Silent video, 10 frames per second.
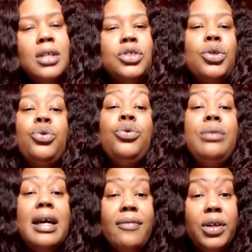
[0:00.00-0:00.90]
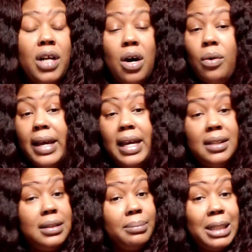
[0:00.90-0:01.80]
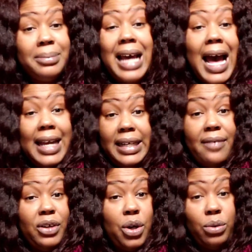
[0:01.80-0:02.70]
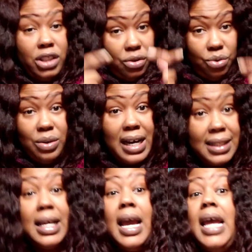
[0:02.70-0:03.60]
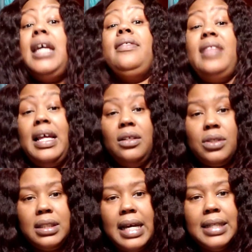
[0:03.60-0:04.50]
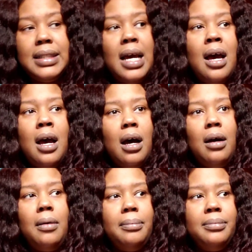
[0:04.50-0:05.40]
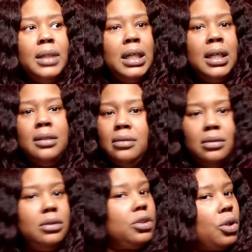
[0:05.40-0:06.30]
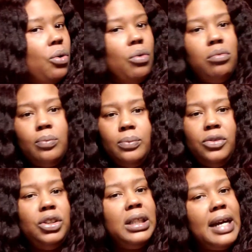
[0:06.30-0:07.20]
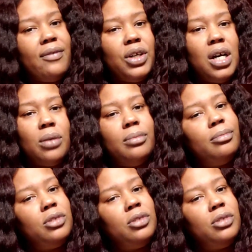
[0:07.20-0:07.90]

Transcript: So you never know, and sometimes I never know until you guys say, hey, that looks nice. um so you never know.